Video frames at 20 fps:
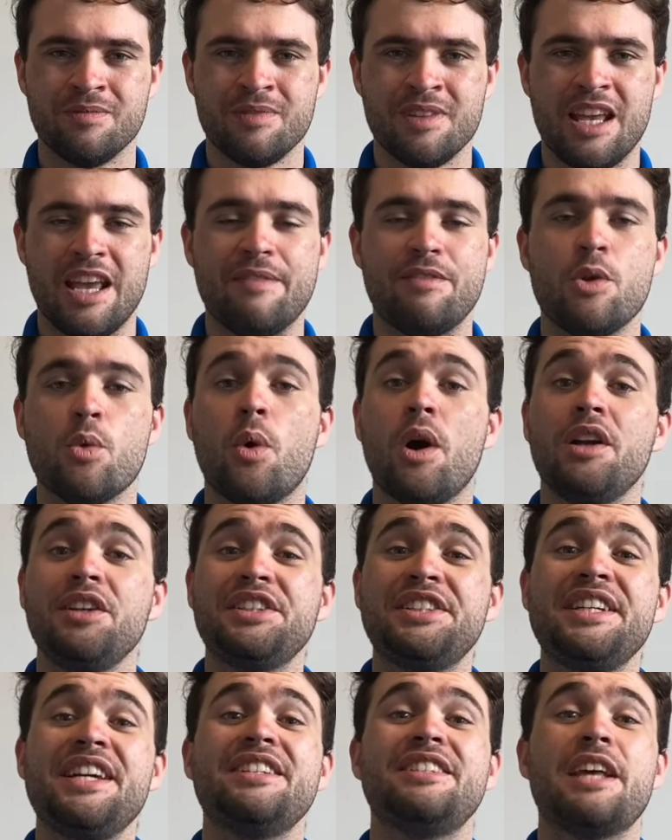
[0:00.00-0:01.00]
If you want to
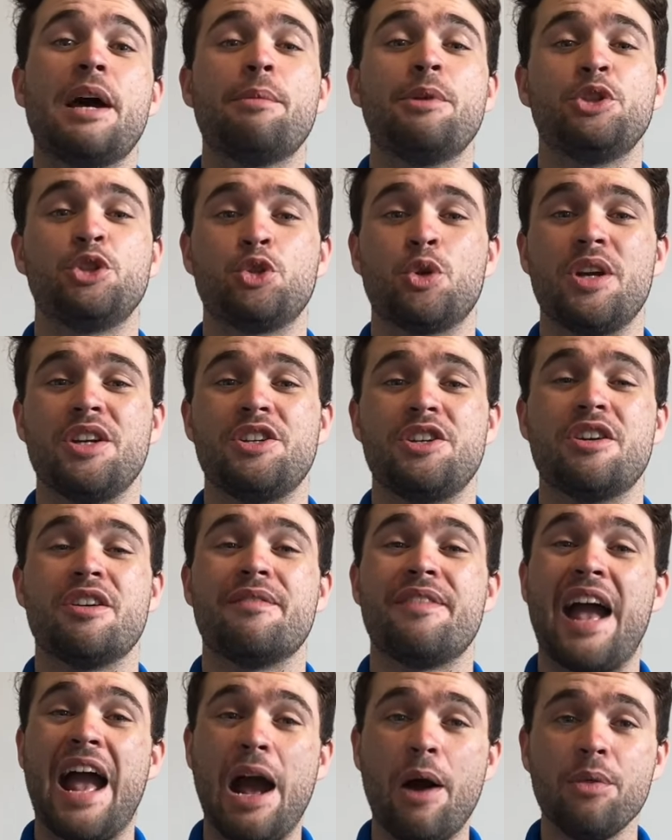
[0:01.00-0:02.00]
see a demonstration
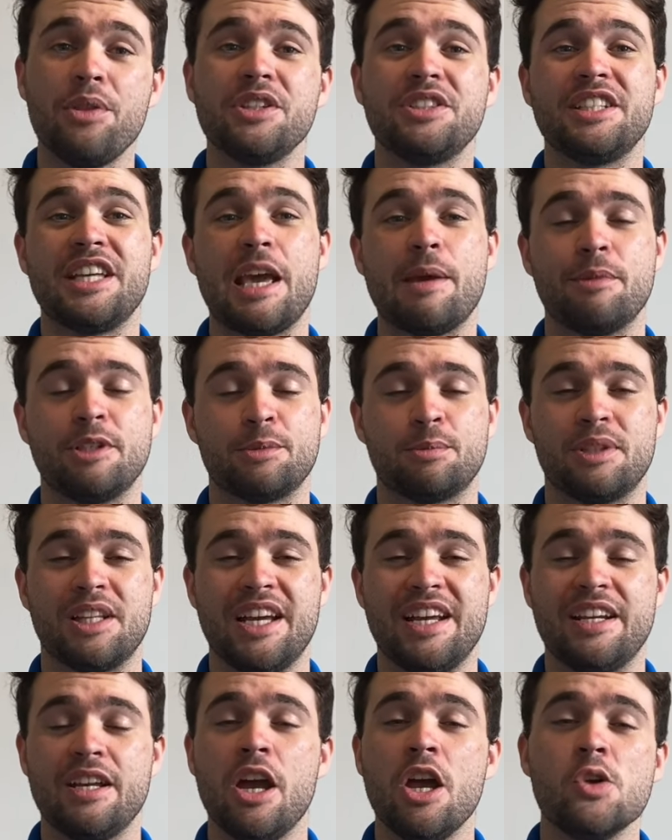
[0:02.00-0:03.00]
of how this game is
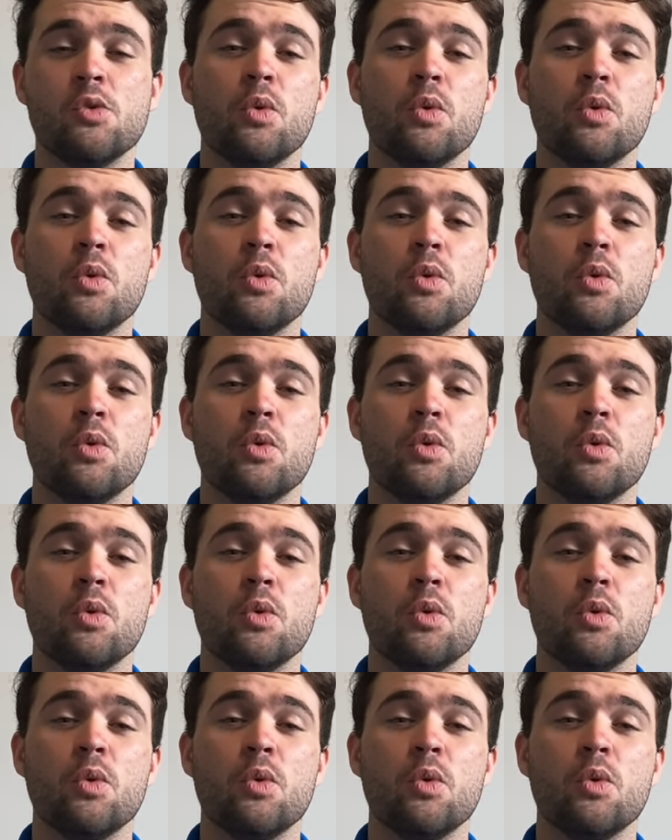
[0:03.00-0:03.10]
played,